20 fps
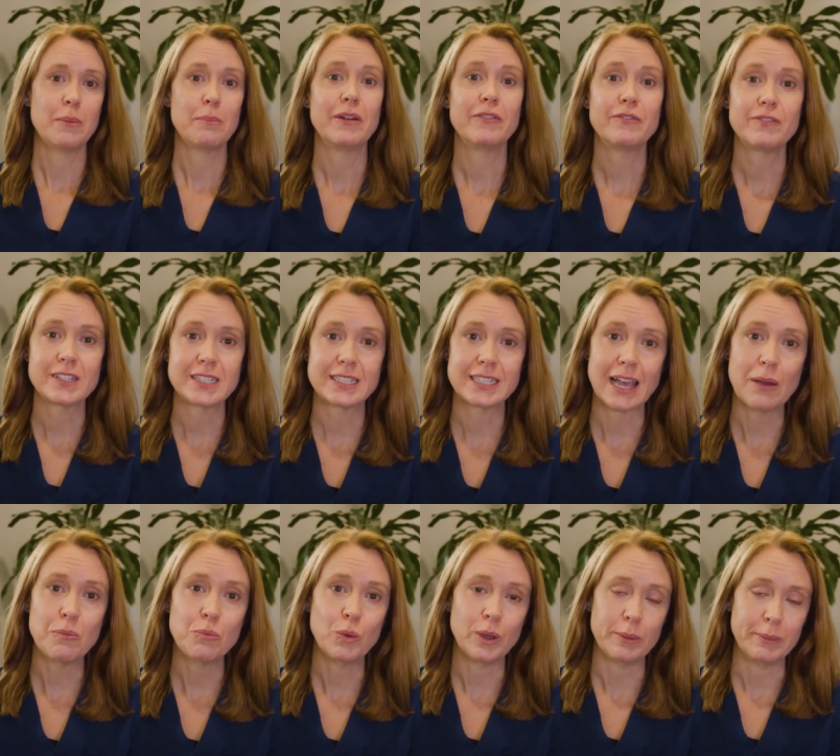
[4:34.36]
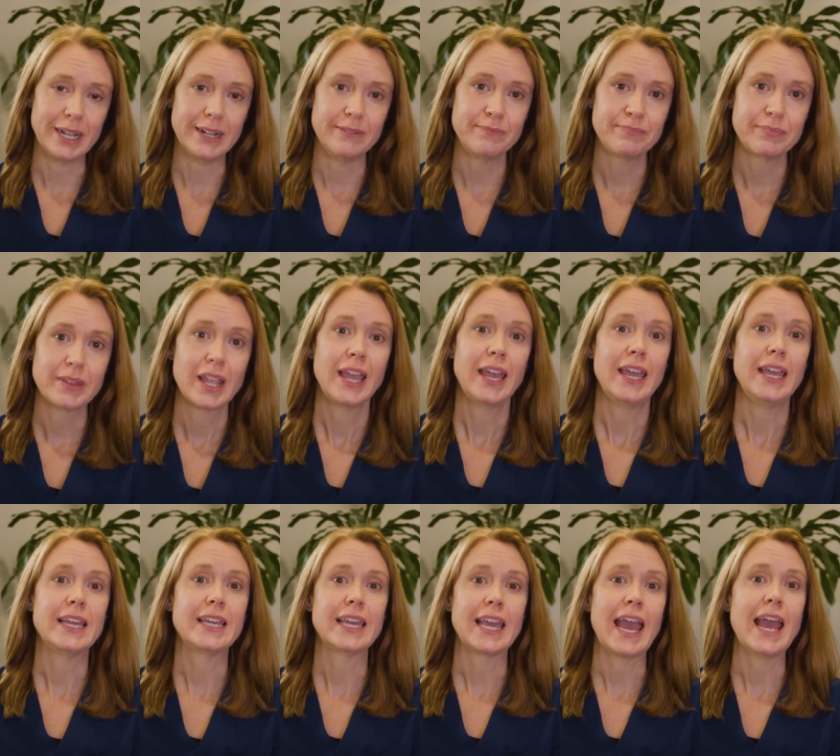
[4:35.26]
But for some women,
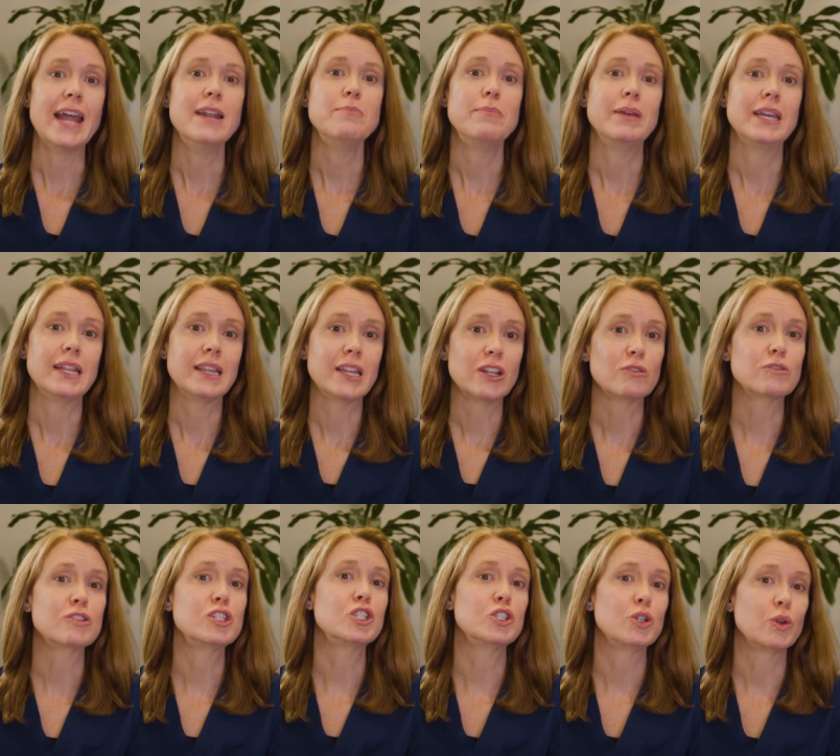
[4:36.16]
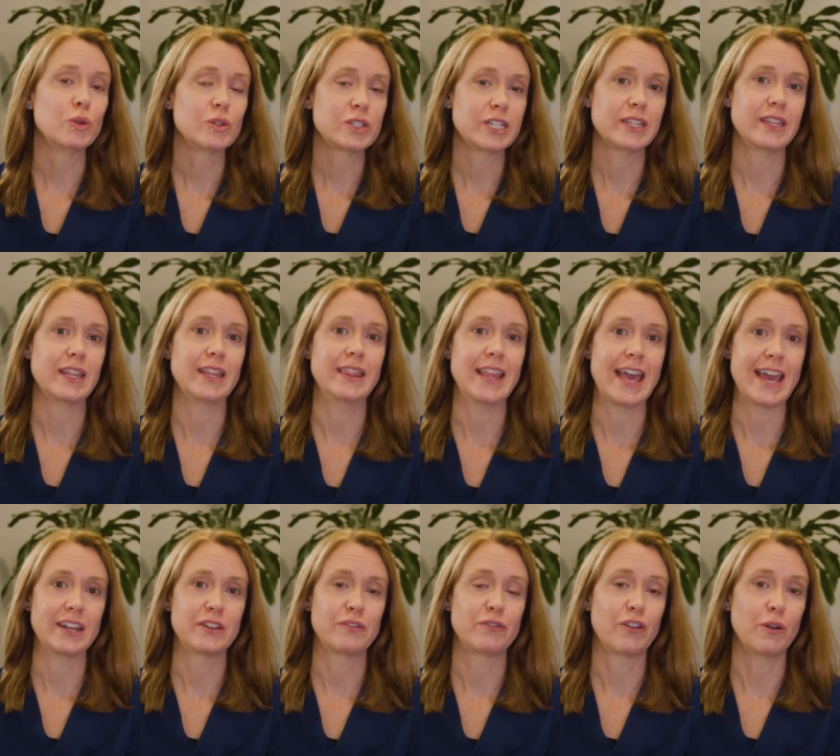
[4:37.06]
it can be a little shorter than
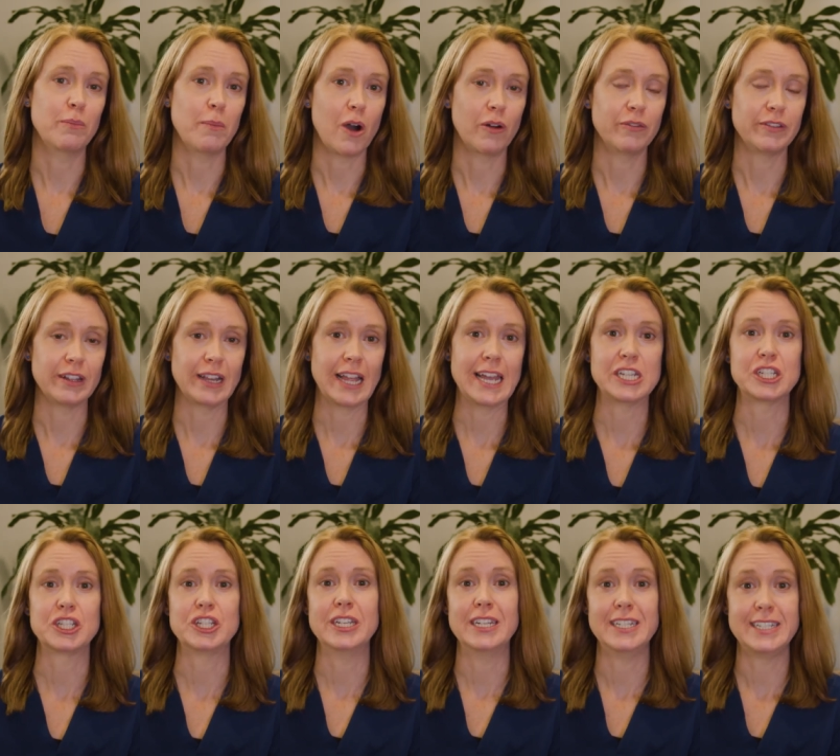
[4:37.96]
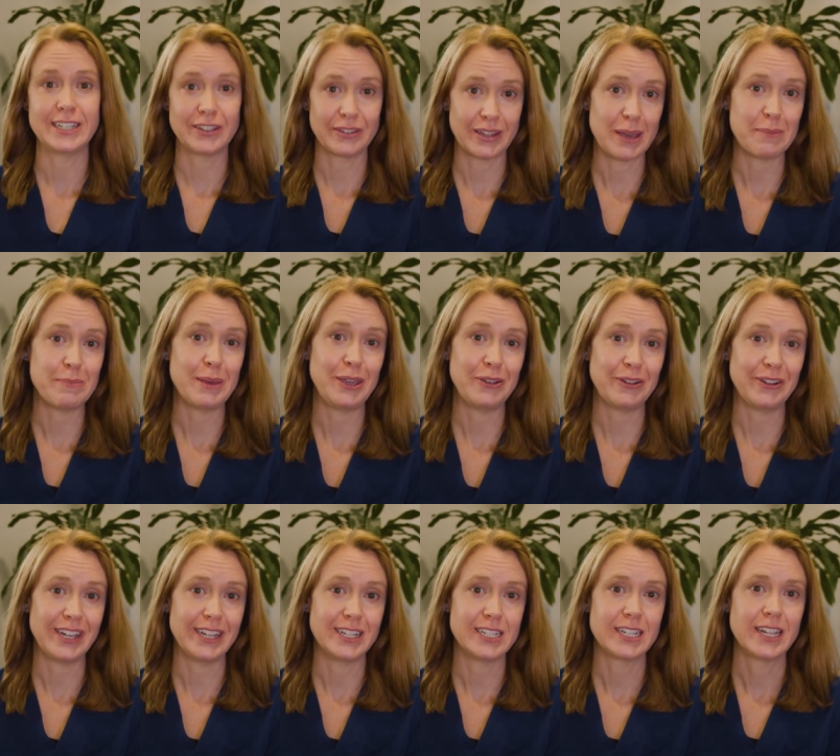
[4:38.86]
that from ovulation until their
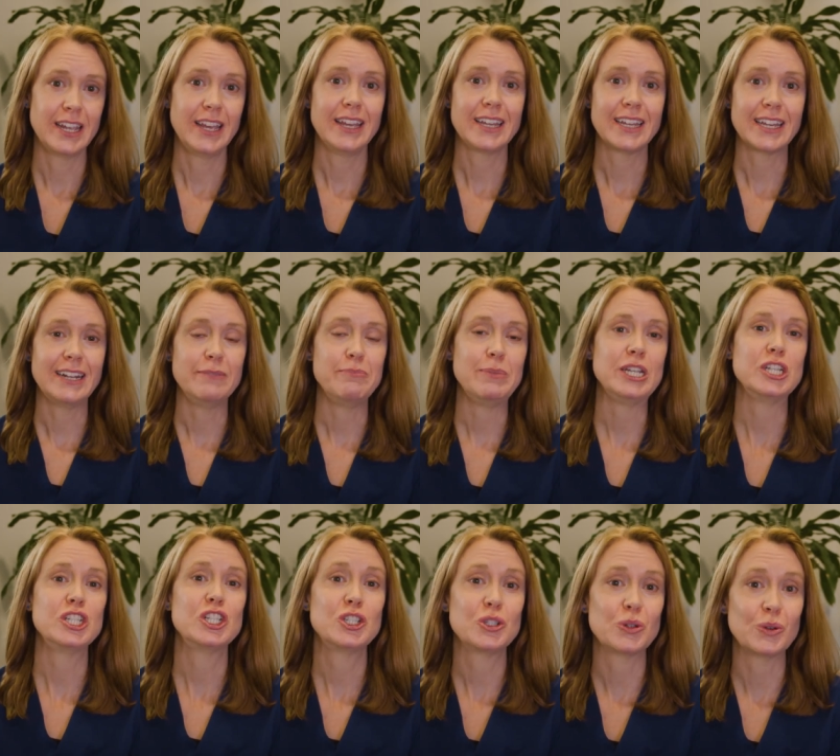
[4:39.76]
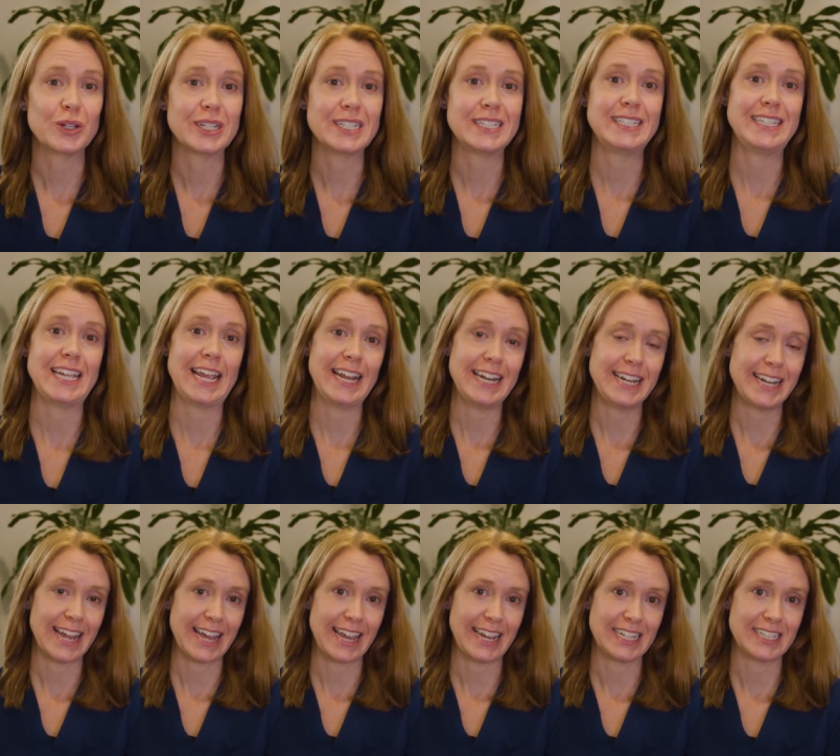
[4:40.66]
period, it can be as short as 10
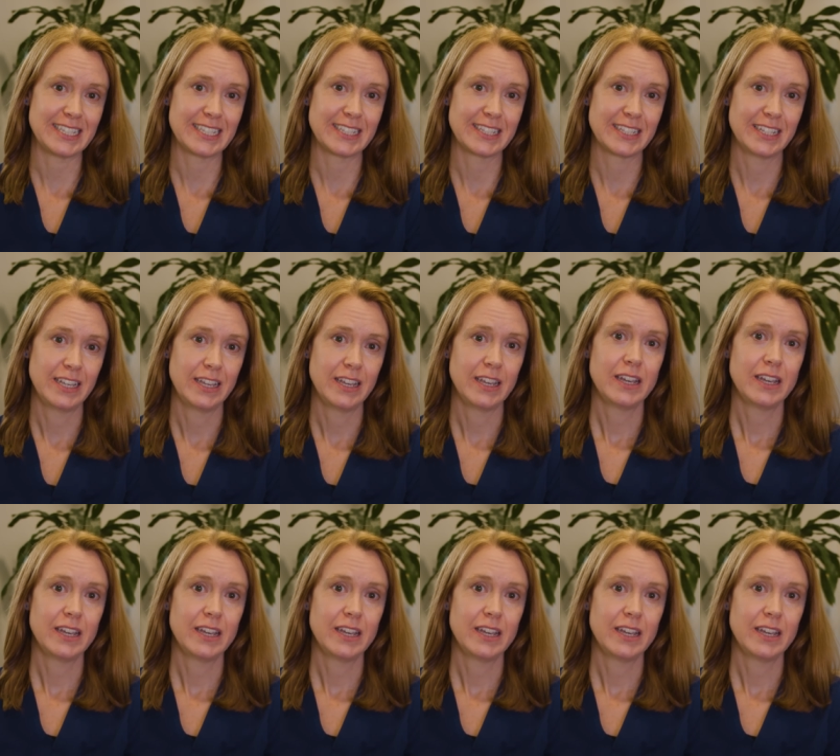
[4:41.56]
days.